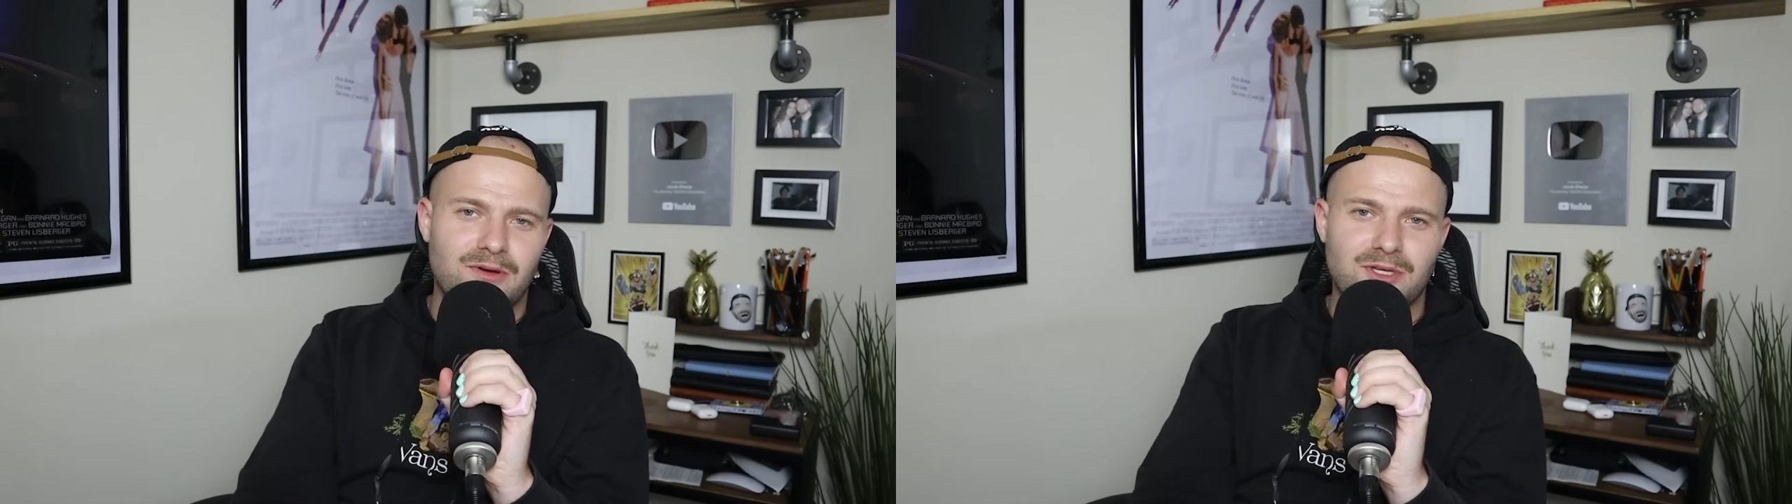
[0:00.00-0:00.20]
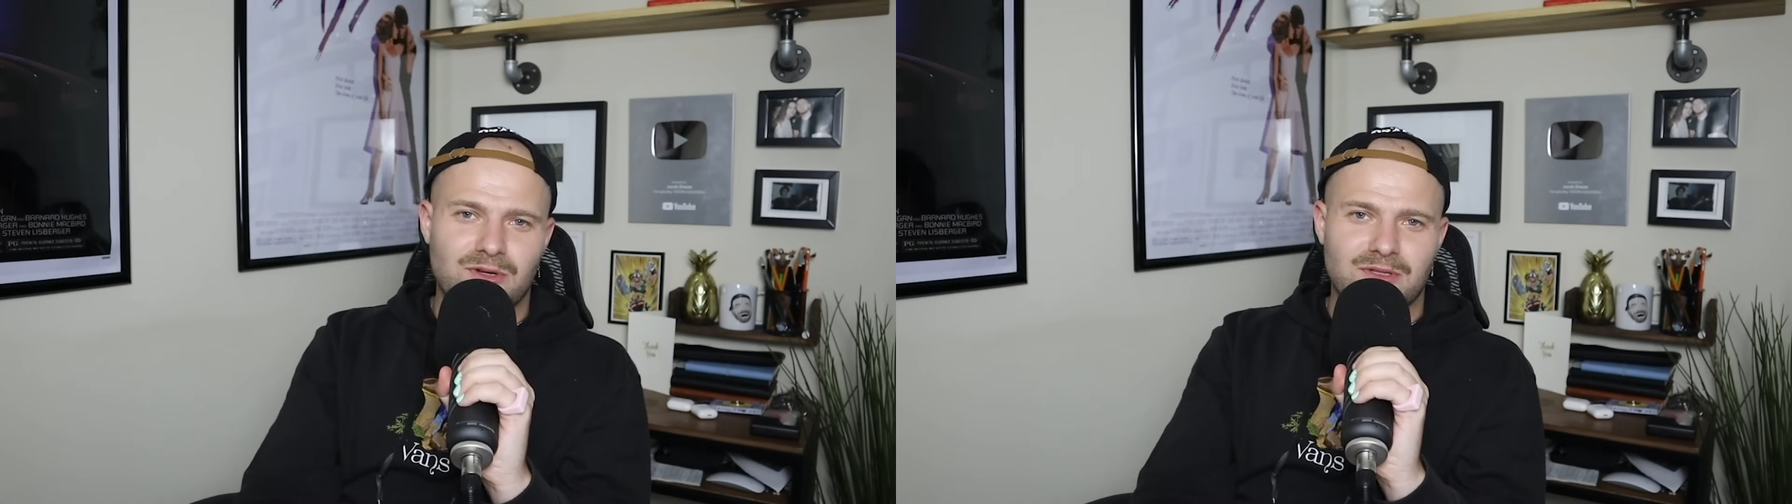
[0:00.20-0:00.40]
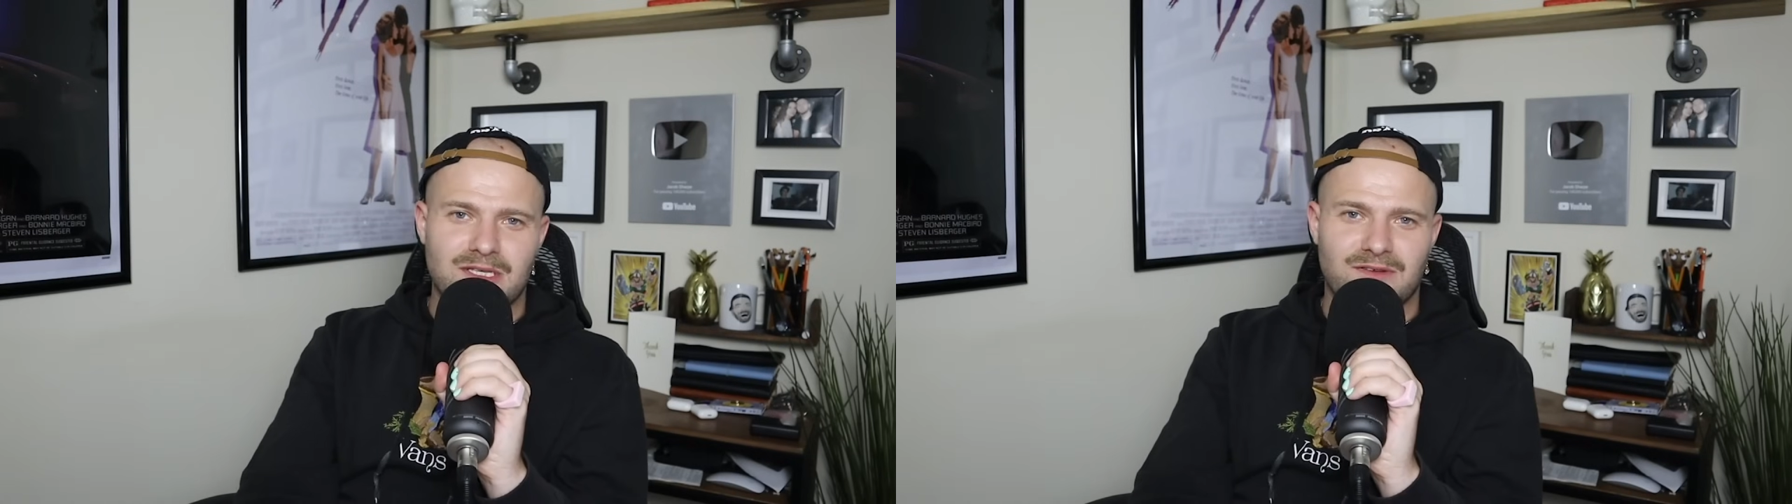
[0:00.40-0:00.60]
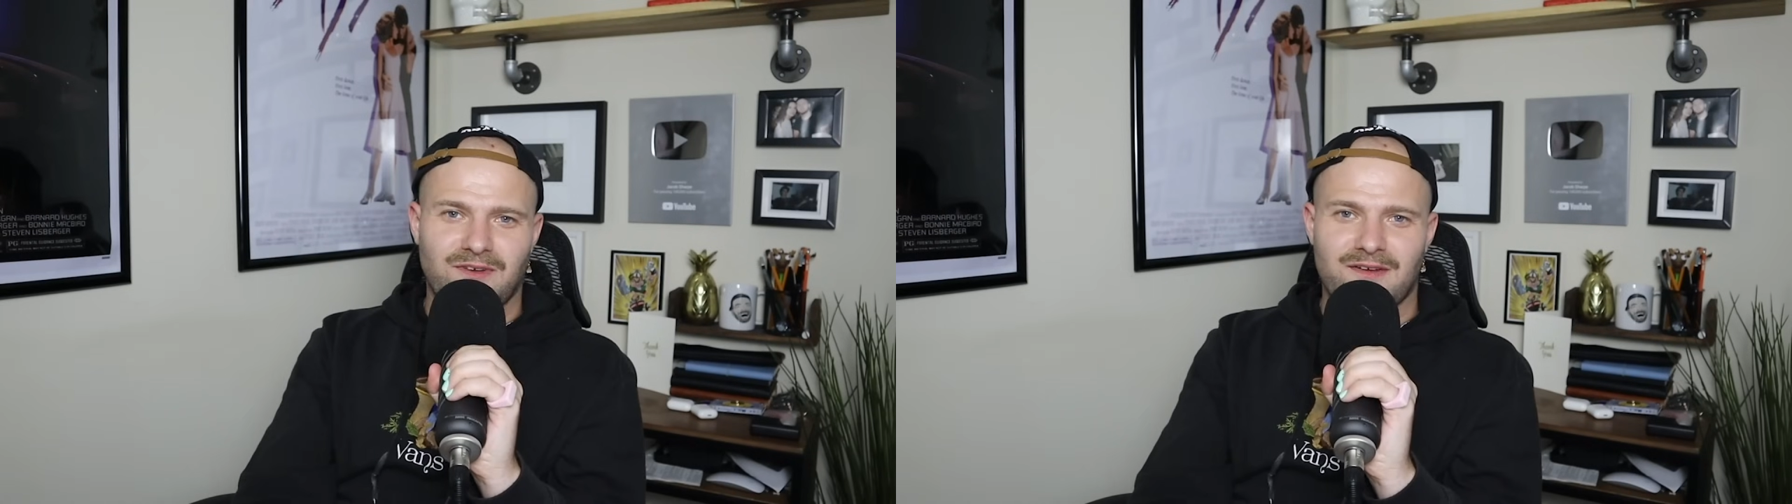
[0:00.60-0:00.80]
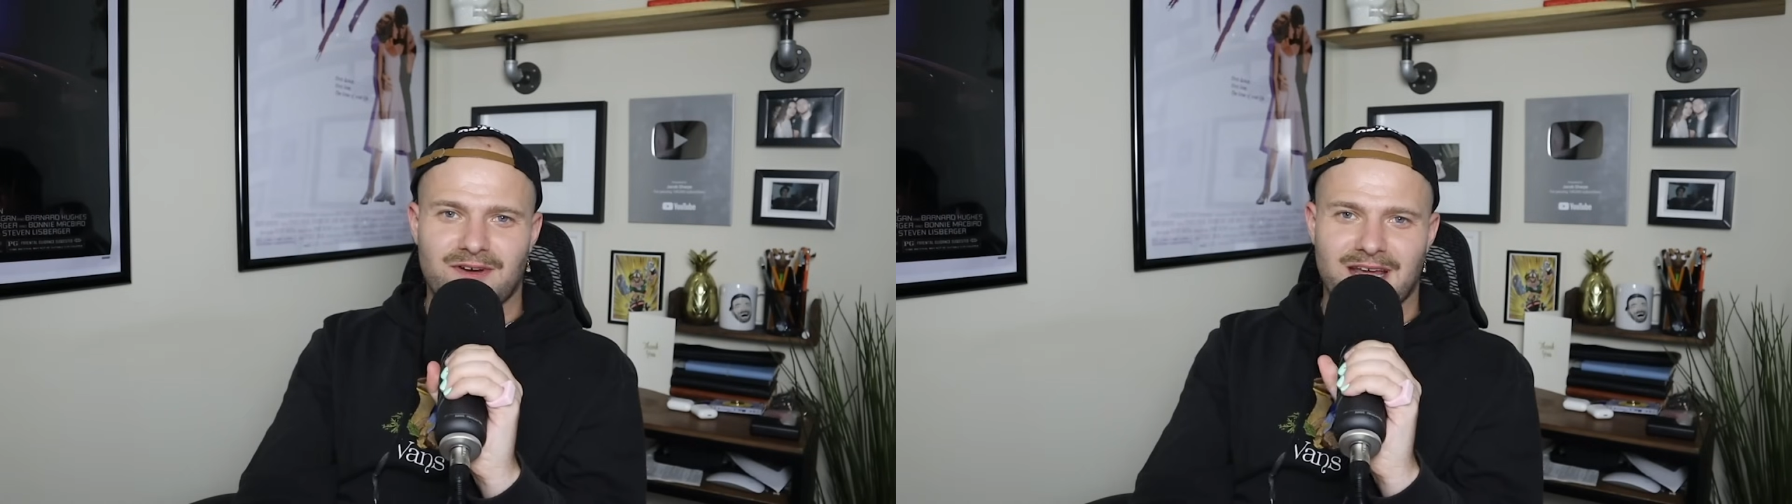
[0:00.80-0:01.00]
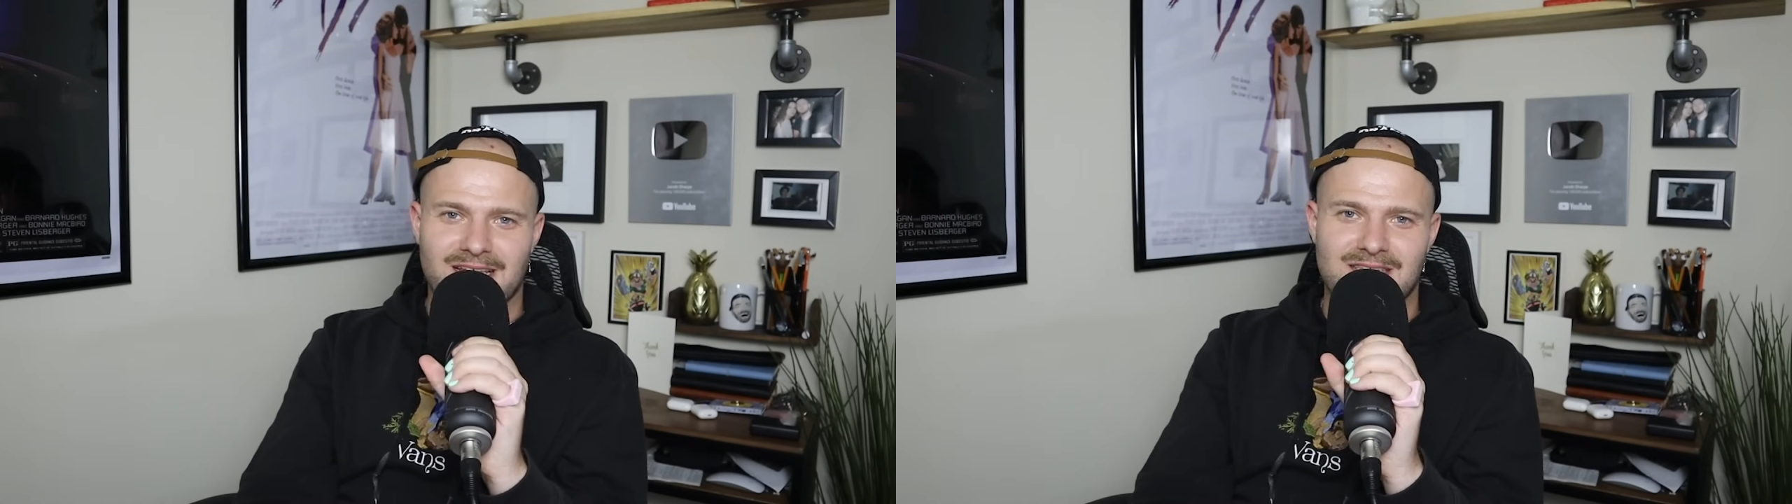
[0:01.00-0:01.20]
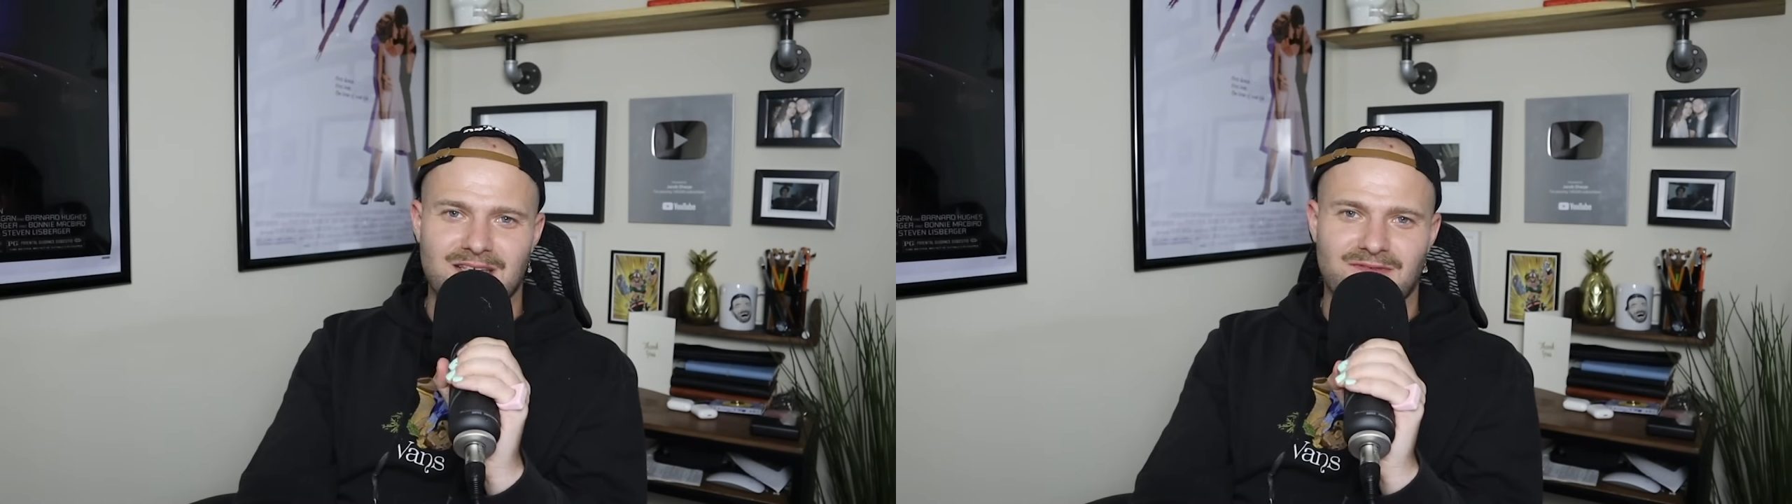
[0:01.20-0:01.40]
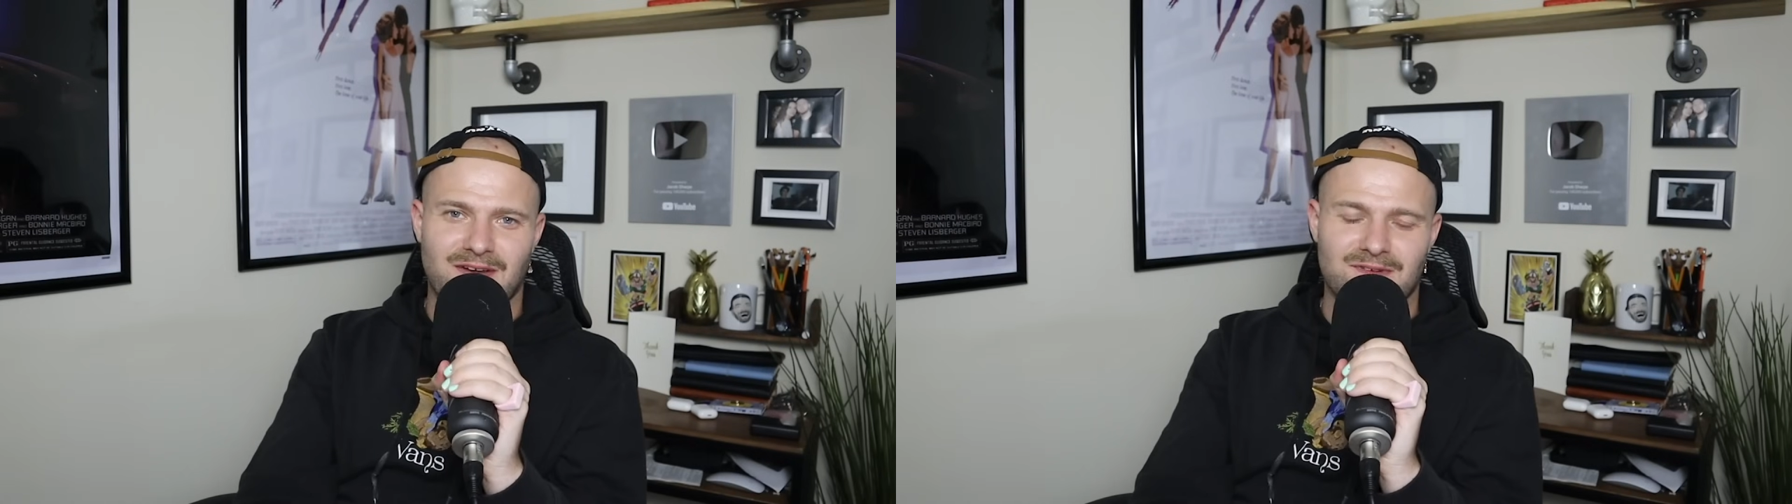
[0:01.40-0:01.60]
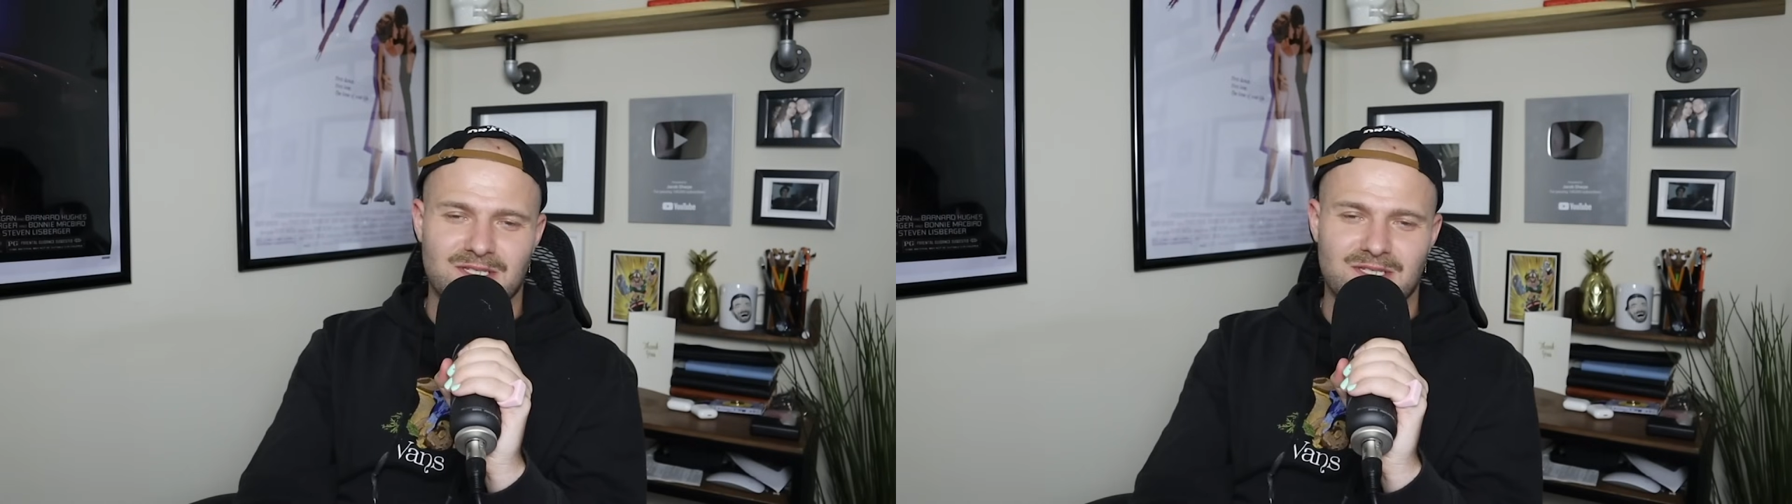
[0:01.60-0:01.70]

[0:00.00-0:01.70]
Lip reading: your least favorite ads that you've ever